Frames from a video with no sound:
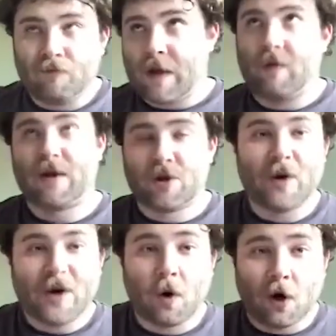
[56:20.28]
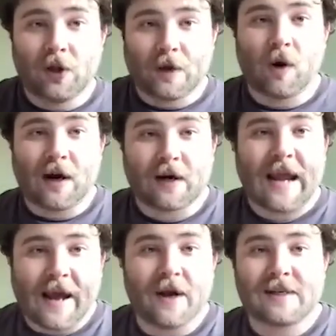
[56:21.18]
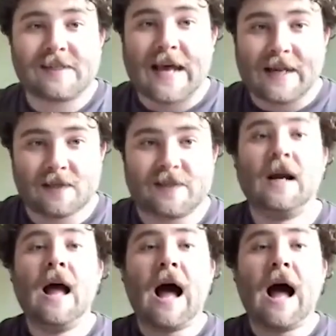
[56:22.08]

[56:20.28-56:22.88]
in the real world, like where Canada sends